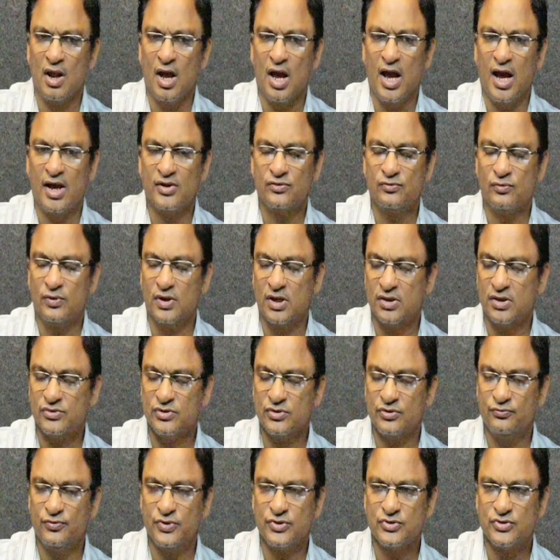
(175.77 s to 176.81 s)
as well as
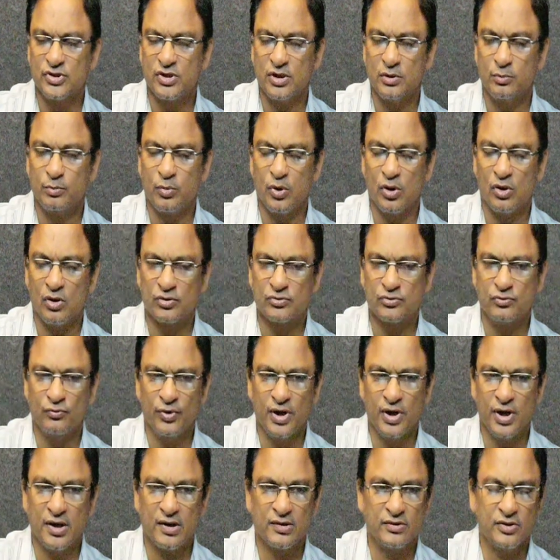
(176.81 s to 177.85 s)
the physical blocks
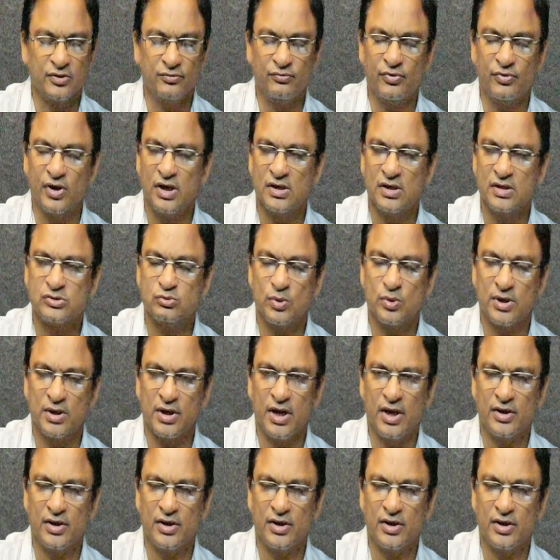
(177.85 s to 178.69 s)
where the files were